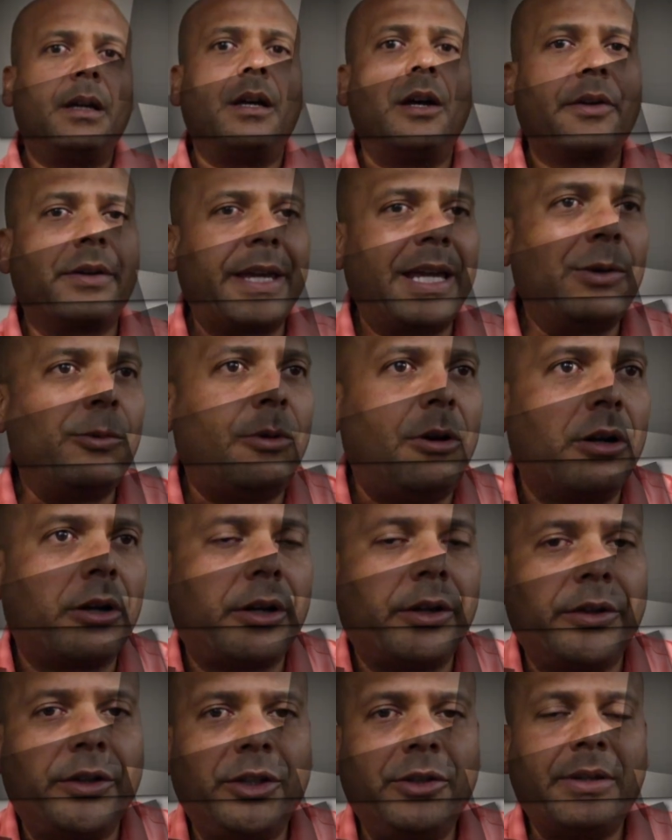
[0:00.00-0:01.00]
Okay,
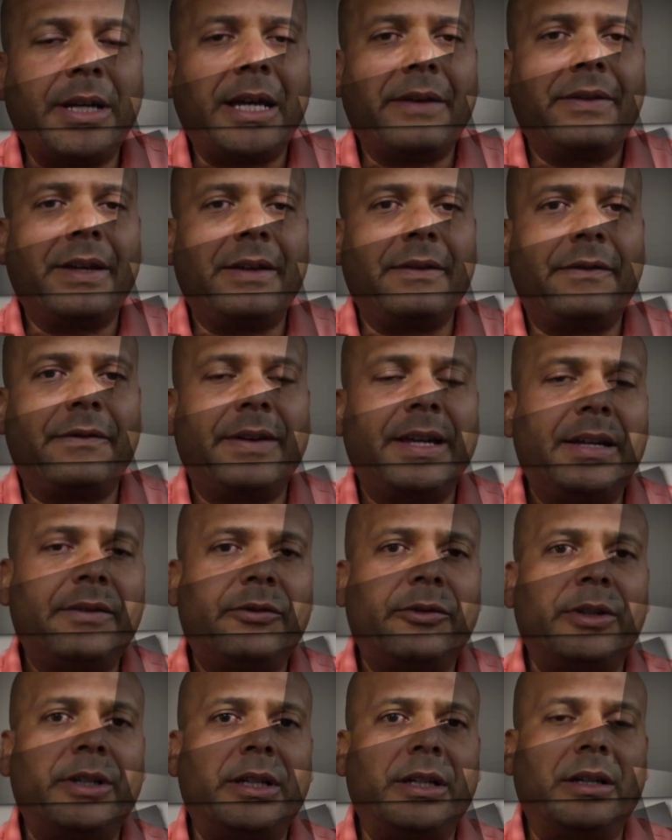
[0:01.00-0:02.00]
Walker, do you have a
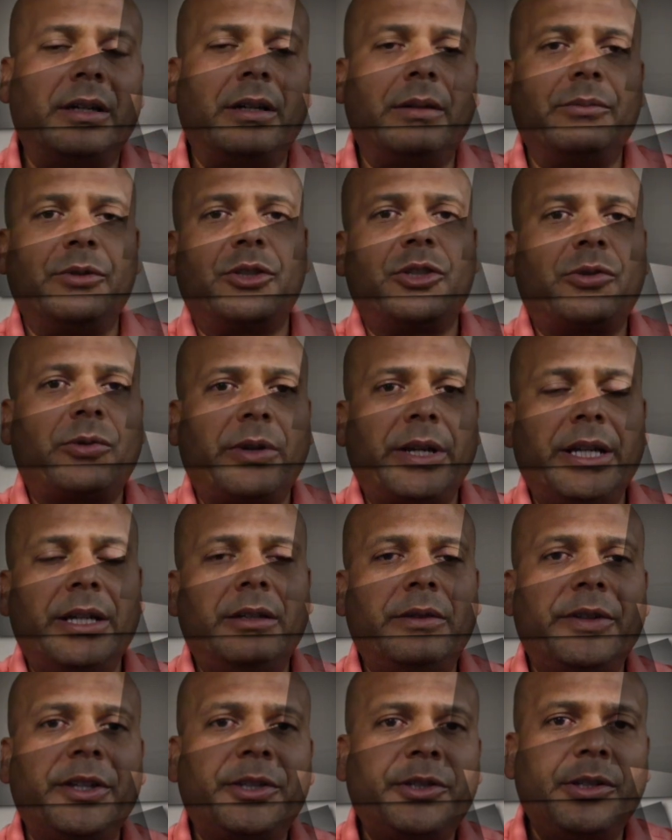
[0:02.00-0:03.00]
favorite um,
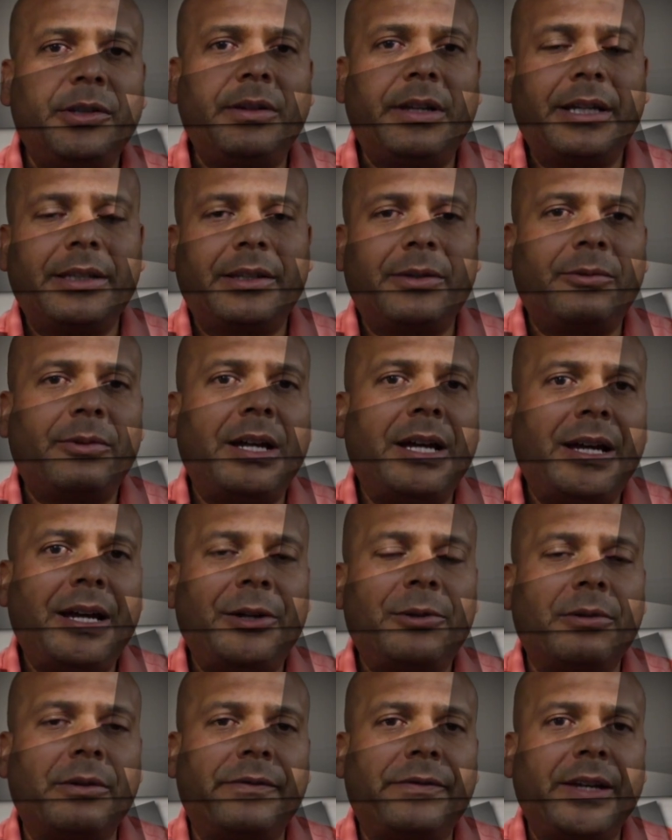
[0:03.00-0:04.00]
trail that you like to
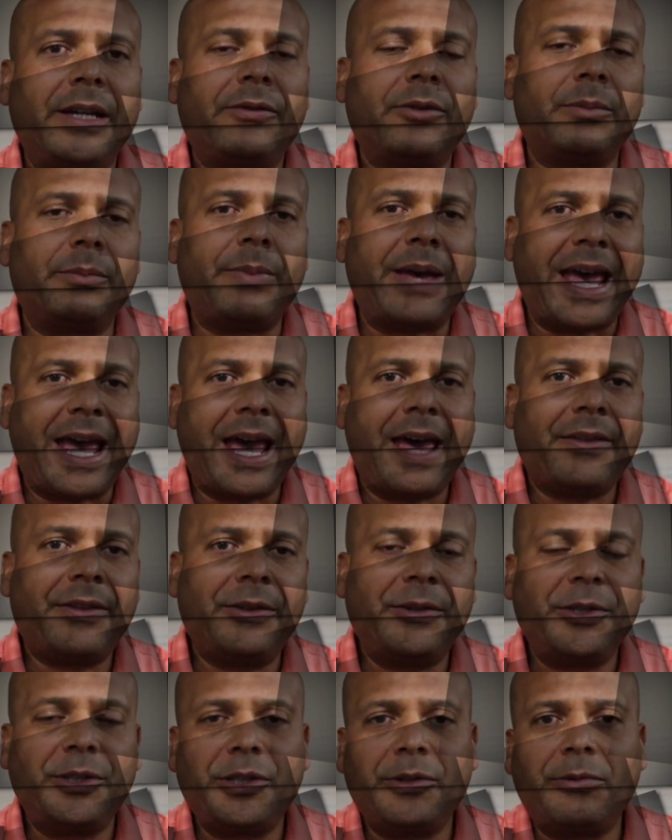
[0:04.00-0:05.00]
ride or a favorite path
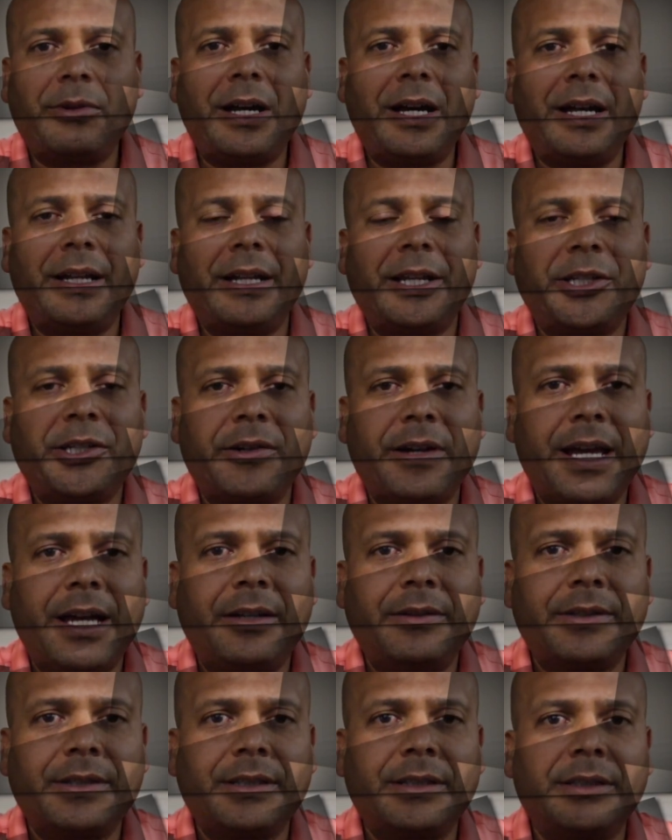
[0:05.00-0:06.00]
that you ride at your
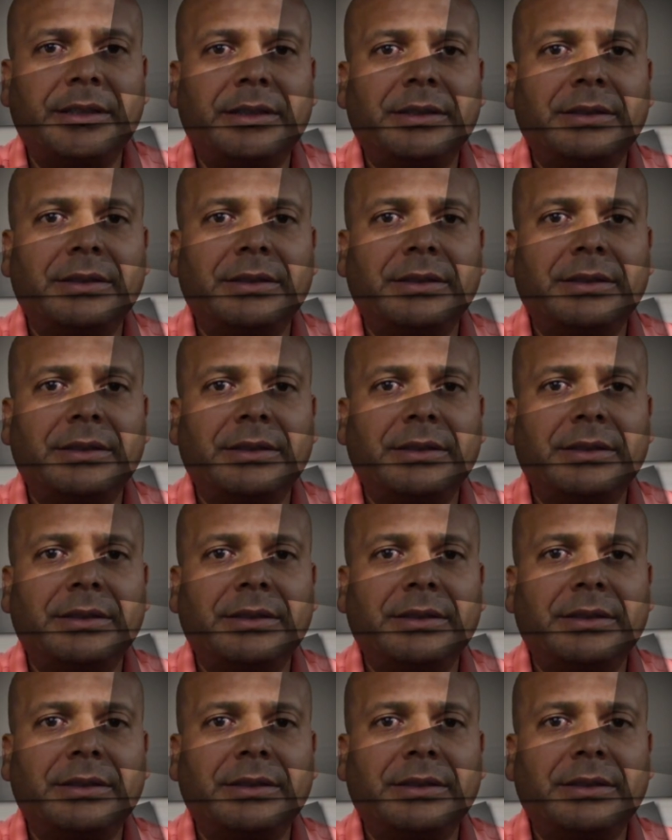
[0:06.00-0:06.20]
house?